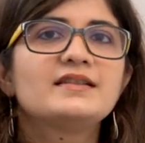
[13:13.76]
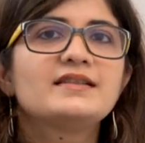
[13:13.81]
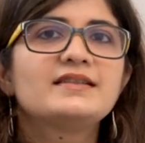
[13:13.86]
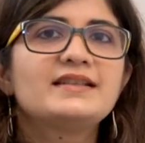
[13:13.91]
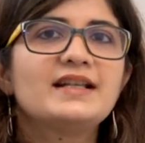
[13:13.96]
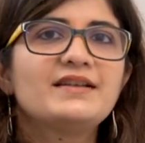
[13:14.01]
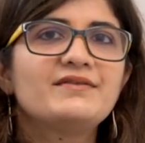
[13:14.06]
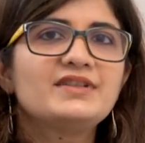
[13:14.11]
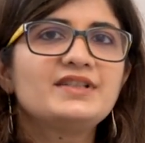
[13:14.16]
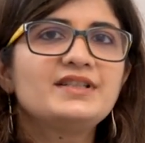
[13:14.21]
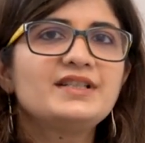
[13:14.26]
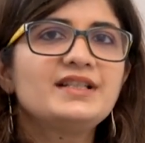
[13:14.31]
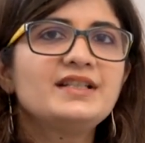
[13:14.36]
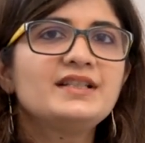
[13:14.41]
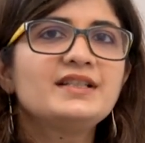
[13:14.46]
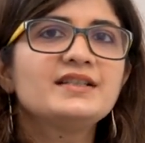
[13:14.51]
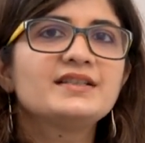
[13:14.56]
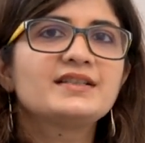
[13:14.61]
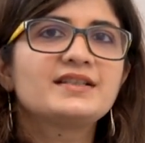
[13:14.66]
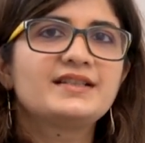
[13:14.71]

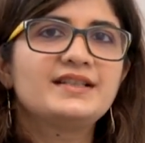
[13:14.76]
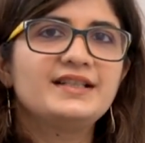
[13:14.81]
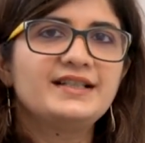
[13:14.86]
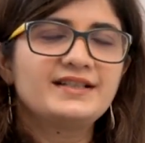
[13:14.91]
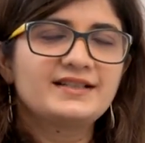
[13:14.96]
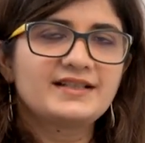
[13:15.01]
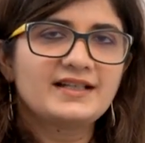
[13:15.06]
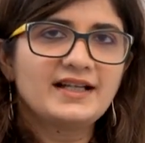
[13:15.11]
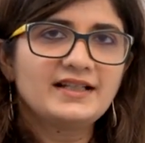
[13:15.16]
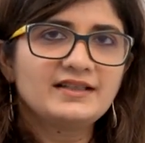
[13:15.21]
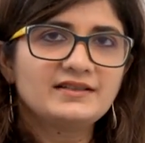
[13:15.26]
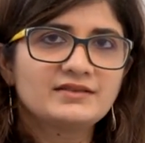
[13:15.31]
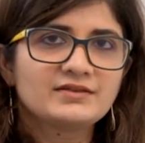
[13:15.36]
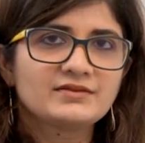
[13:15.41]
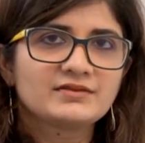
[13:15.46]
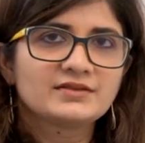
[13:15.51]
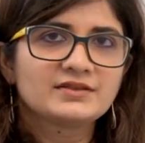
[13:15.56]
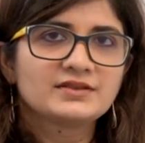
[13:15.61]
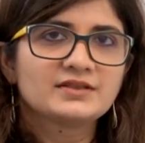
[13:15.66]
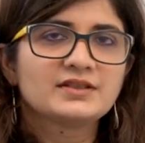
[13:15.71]
17 is 17,
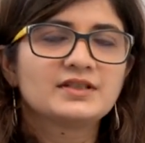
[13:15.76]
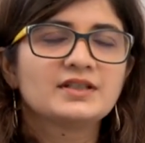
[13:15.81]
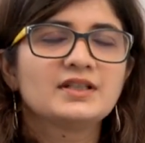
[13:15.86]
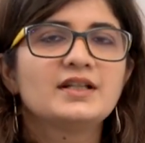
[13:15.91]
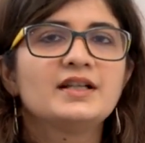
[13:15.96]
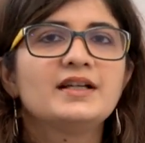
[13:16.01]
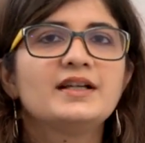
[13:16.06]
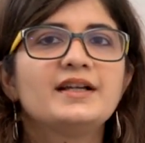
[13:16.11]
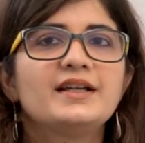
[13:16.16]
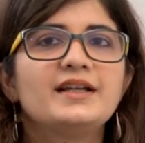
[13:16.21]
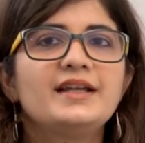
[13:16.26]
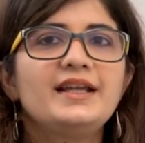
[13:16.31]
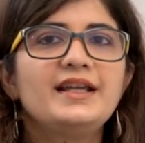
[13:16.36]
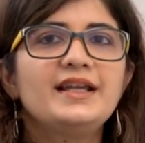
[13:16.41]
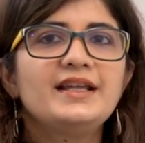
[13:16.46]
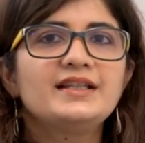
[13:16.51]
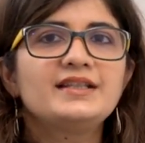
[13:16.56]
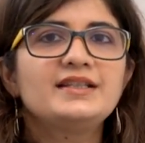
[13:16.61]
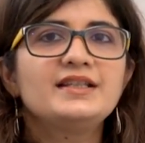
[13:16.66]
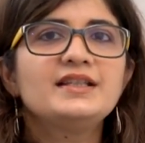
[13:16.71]

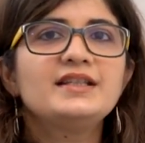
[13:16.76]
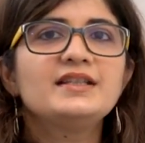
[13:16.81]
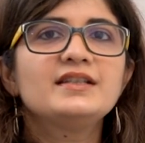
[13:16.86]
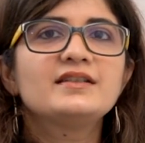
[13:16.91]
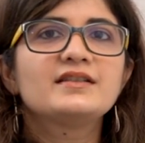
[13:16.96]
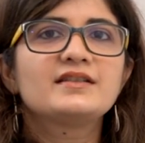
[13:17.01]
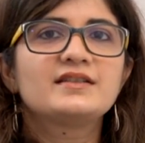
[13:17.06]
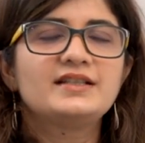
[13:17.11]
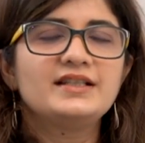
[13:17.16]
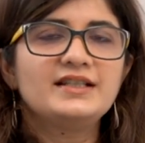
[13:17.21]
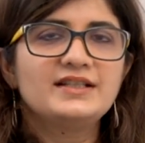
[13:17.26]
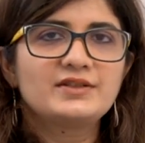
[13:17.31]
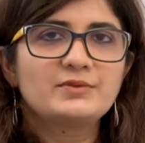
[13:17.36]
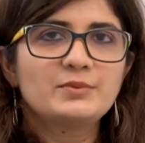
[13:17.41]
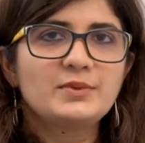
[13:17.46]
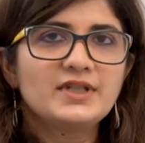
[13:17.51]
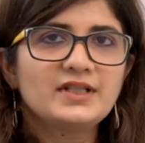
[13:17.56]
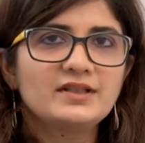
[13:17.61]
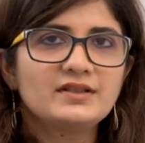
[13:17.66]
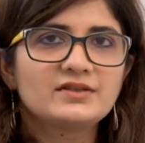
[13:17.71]
18 is
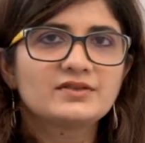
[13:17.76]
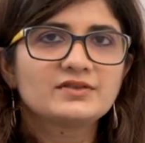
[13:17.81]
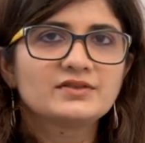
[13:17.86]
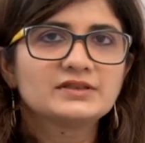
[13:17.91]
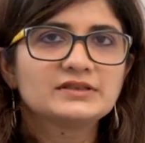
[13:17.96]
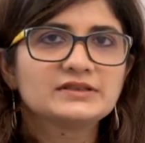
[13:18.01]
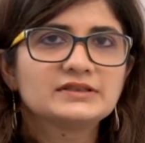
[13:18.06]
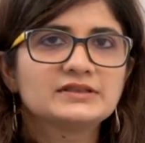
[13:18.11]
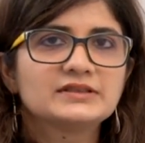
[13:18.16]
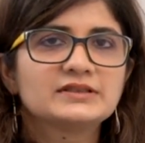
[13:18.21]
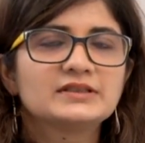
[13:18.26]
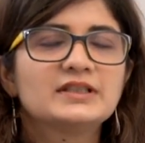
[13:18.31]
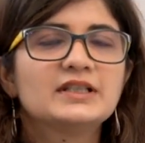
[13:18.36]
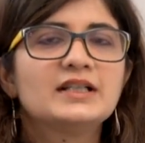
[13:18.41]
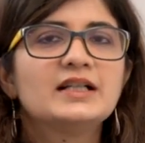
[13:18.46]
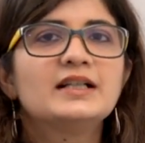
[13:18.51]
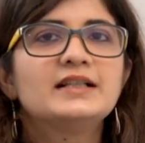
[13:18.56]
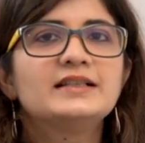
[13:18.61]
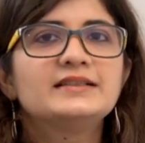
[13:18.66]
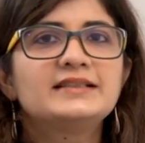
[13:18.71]
18,
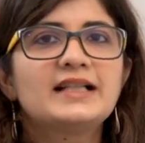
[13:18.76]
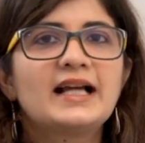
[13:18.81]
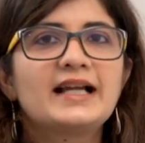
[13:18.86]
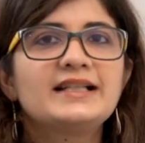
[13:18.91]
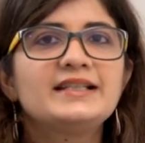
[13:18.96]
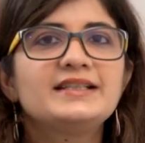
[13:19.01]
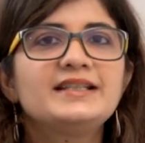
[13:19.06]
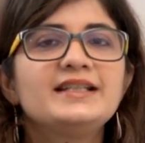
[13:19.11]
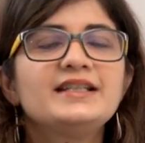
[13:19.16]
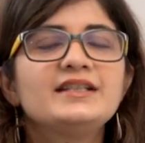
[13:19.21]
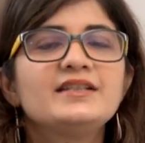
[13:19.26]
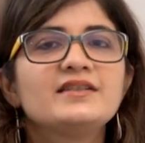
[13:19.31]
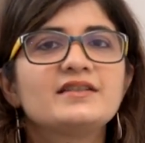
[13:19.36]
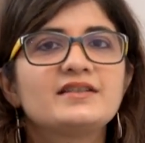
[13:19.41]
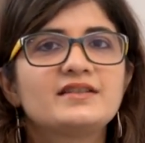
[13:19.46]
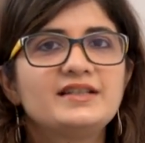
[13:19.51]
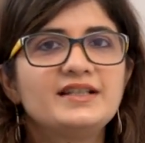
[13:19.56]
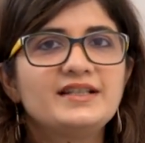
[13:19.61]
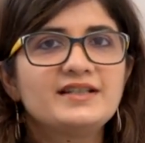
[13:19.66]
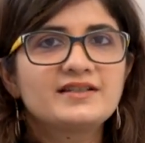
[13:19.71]
19 is
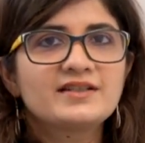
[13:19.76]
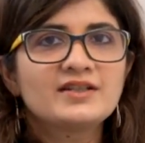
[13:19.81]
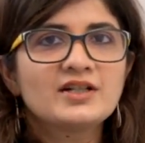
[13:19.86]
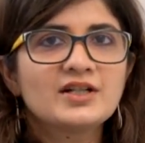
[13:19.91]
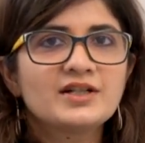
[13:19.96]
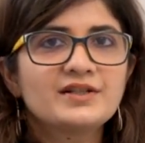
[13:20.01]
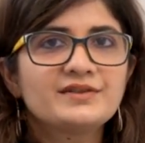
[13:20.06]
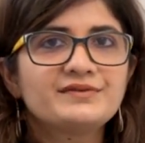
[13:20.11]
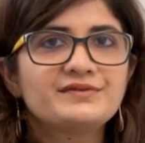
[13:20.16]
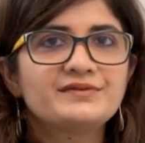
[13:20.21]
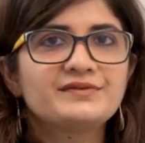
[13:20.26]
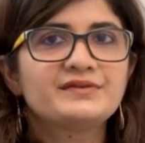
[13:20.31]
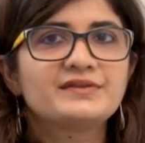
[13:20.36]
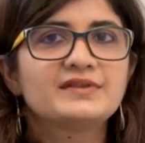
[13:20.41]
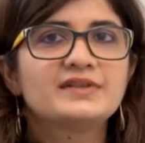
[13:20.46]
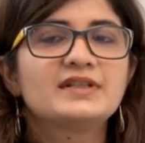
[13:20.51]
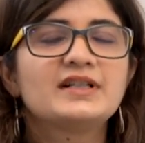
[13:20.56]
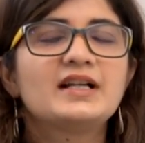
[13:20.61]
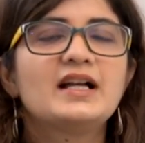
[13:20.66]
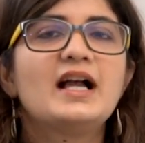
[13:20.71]
19
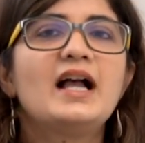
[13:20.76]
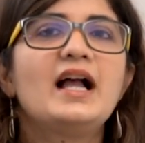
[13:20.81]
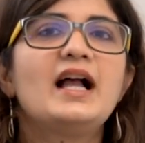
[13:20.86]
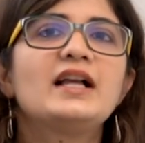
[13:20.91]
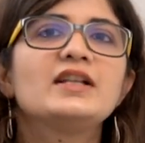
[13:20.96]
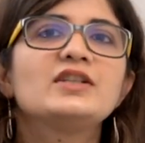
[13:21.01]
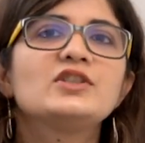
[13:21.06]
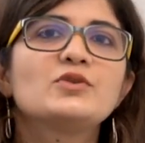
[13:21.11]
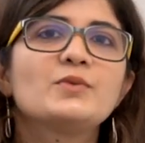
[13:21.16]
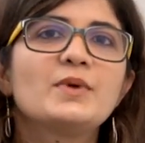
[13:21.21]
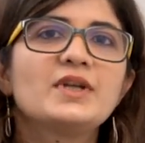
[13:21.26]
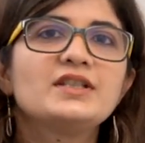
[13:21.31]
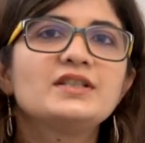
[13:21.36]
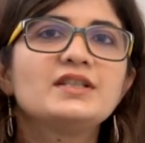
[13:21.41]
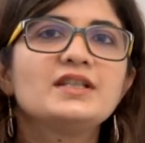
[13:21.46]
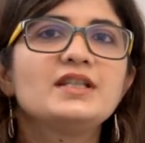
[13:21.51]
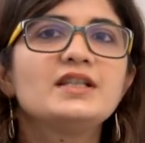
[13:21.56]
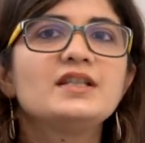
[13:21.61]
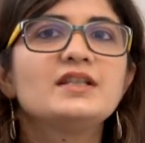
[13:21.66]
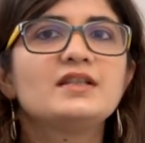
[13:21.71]
and
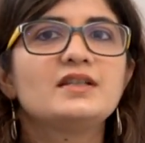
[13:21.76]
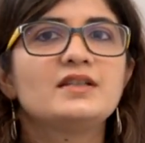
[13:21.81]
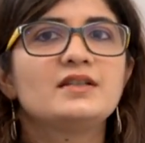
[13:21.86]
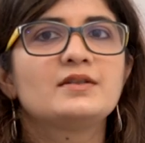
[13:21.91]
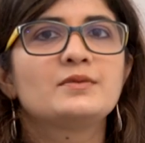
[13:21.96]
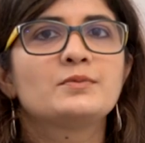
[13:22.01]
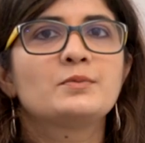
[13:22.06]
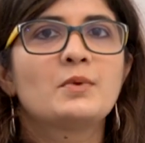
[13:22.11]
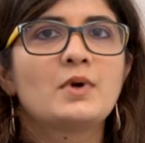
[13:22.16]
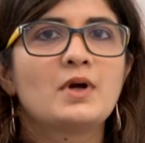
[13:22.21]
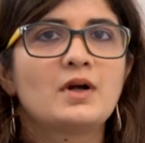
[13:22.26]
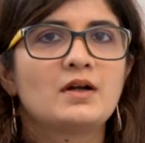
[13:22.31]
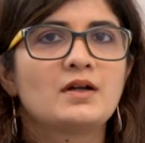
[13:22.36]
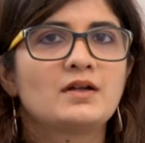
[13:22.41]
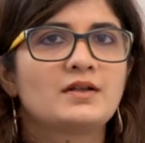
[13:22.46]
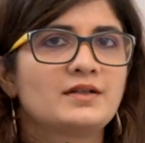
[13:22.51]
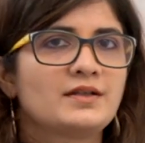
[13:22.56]
20 is 1.